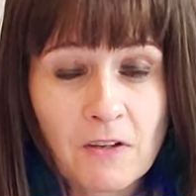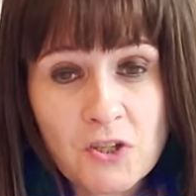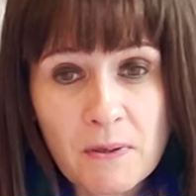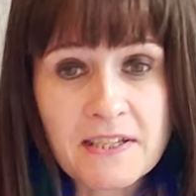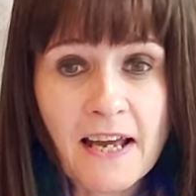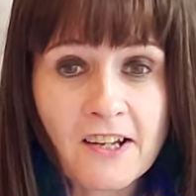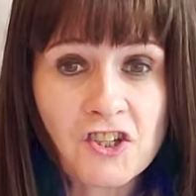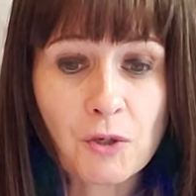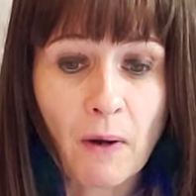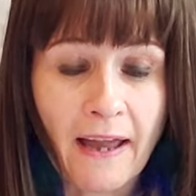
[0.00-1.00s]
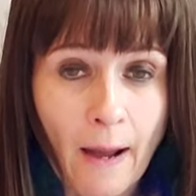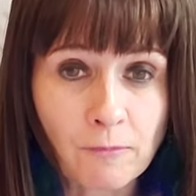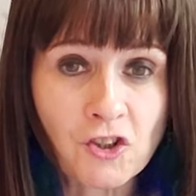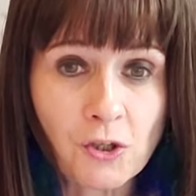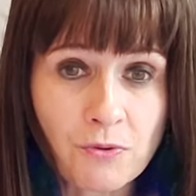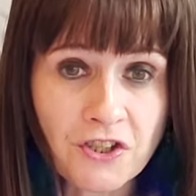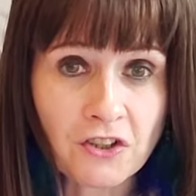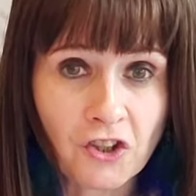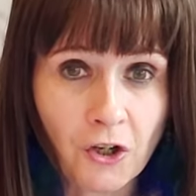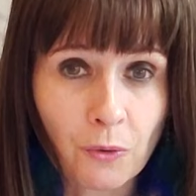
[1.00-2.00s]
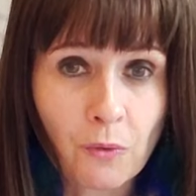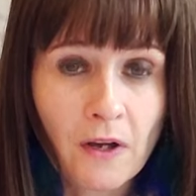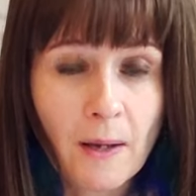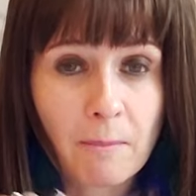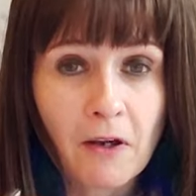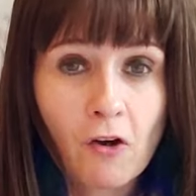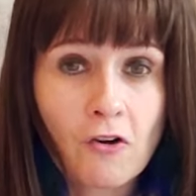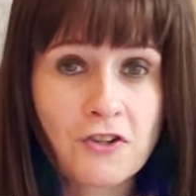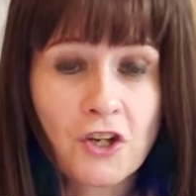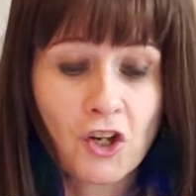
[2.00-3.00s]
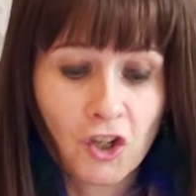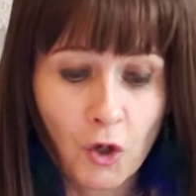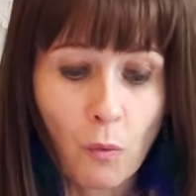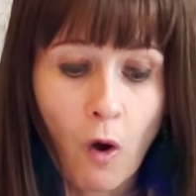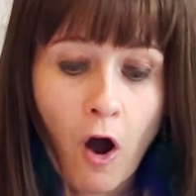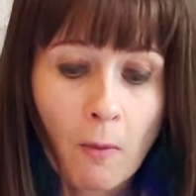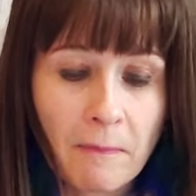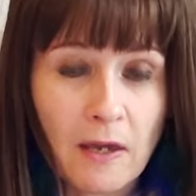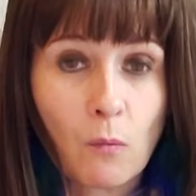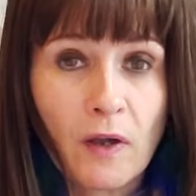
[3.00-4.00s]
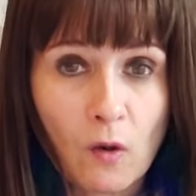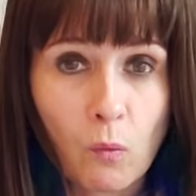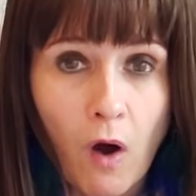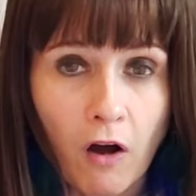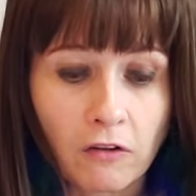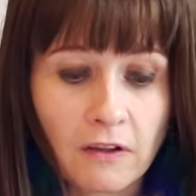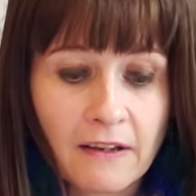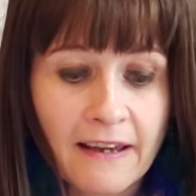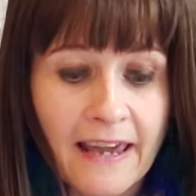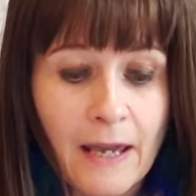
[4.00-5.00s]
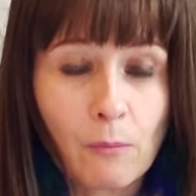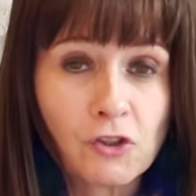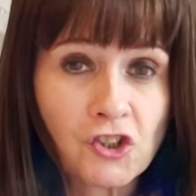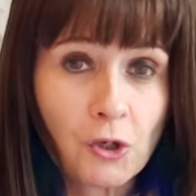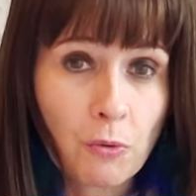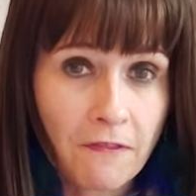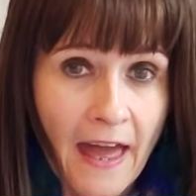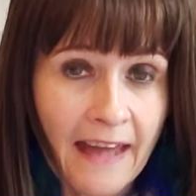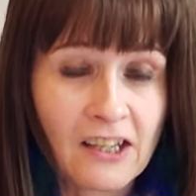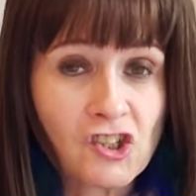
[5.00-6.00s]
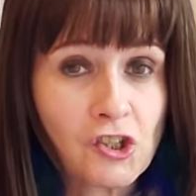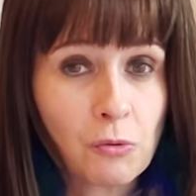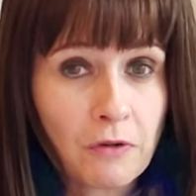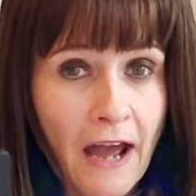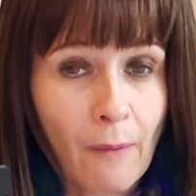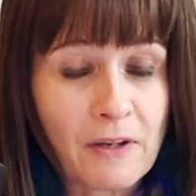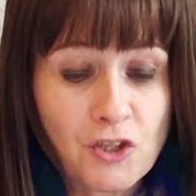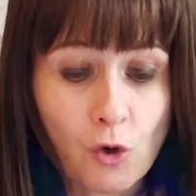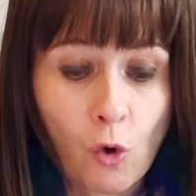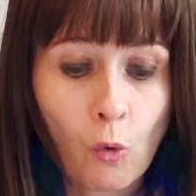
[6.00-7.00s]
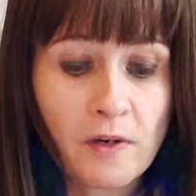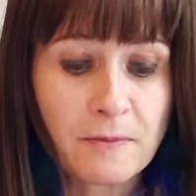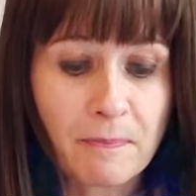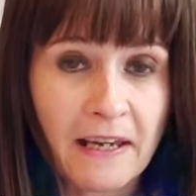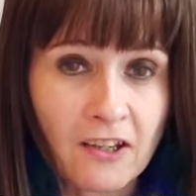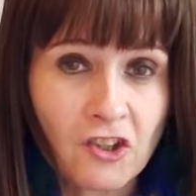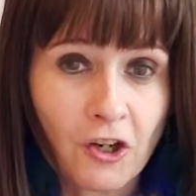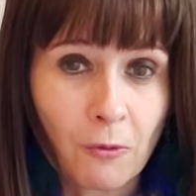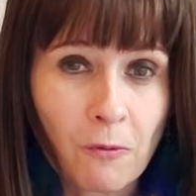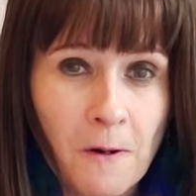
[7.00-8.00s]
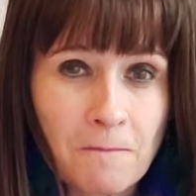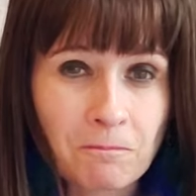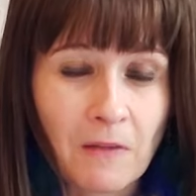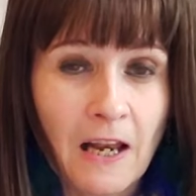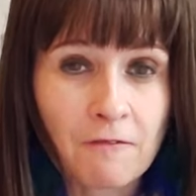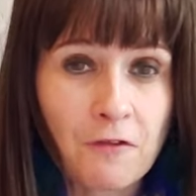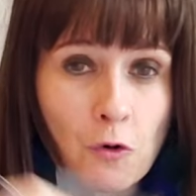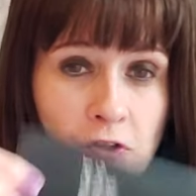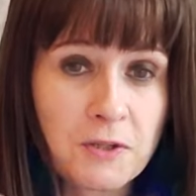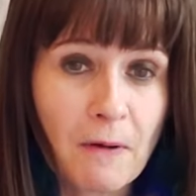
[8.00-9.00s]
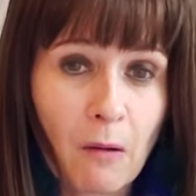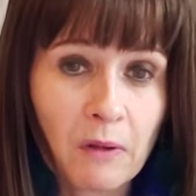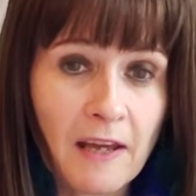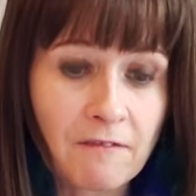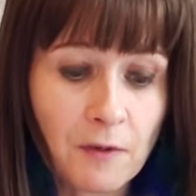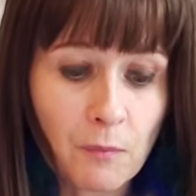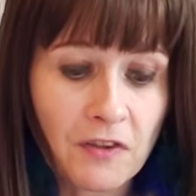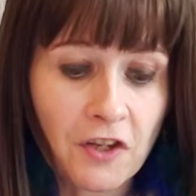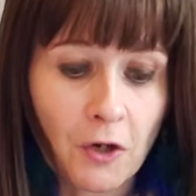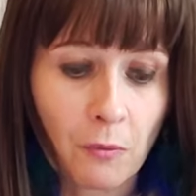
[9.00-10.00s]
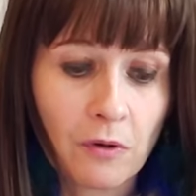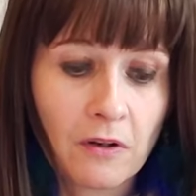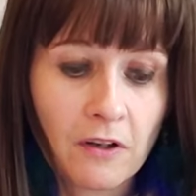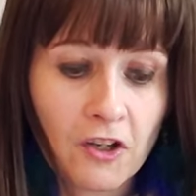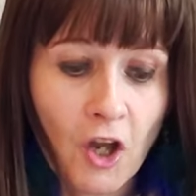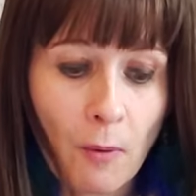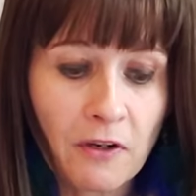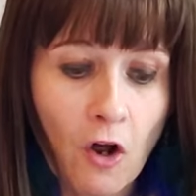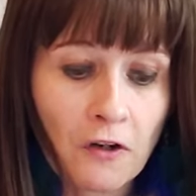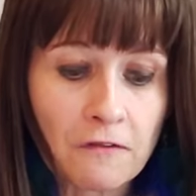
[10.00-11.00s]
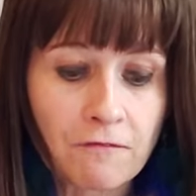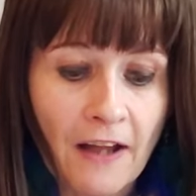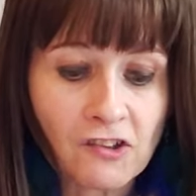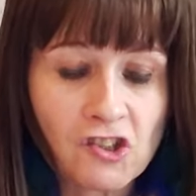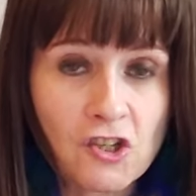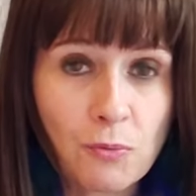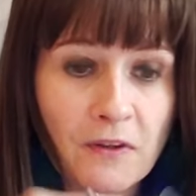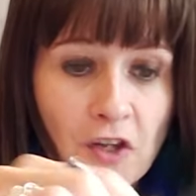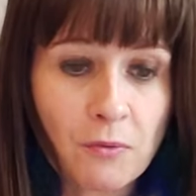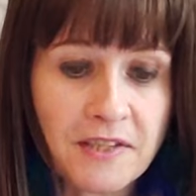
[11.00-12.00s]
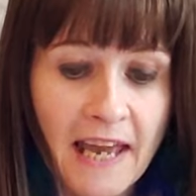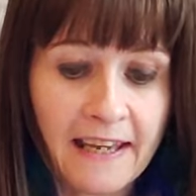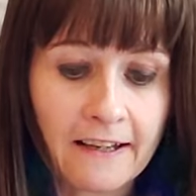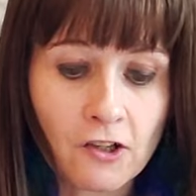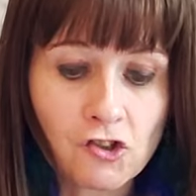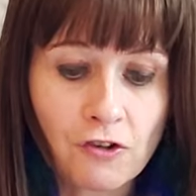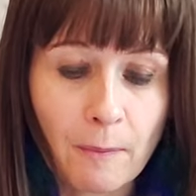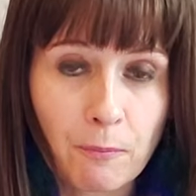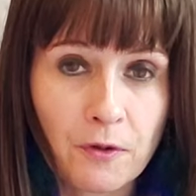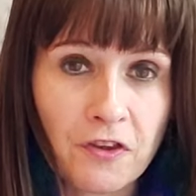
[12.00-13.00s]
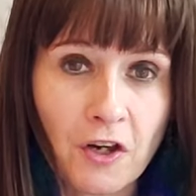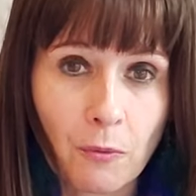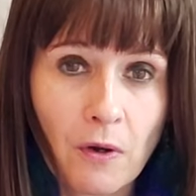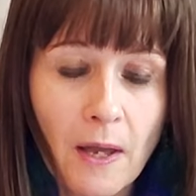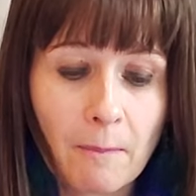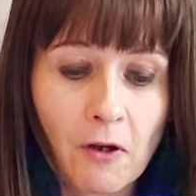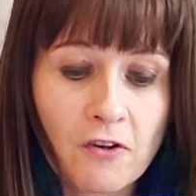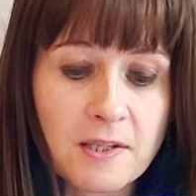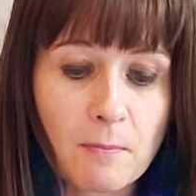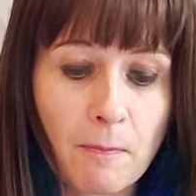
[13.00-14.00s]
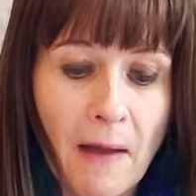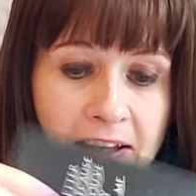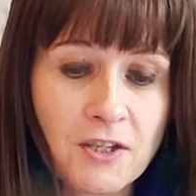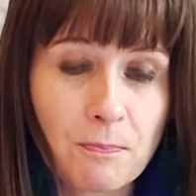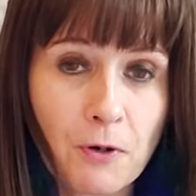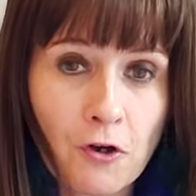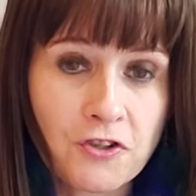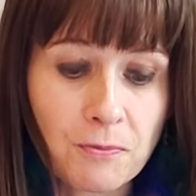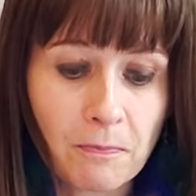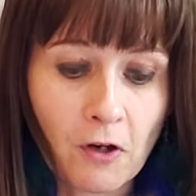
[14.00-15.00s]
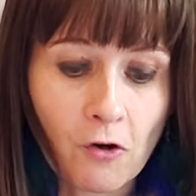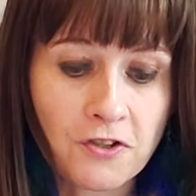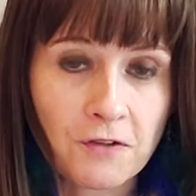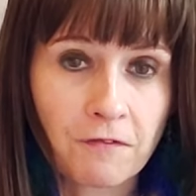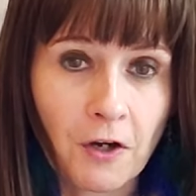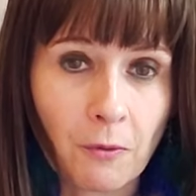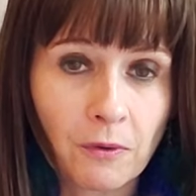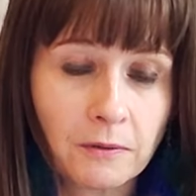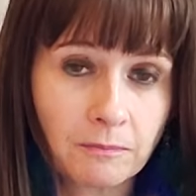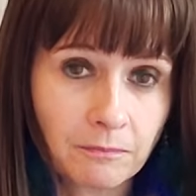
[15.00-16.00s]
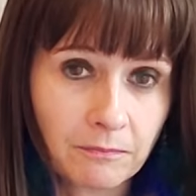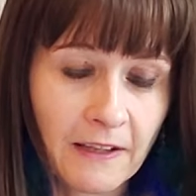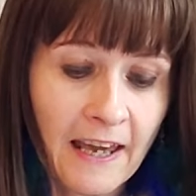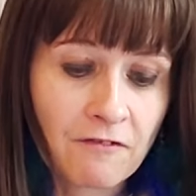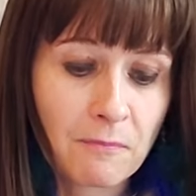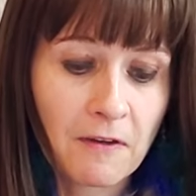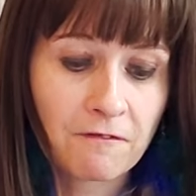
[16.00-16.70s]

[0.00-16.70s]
So he's saying to you, I am choosing you because you are me. We are one. It was you then, it's you now, it's always been you. And I've thought about living with you going on adventures with you, taking a trip with you, because I'm a better person because of you. They're giving me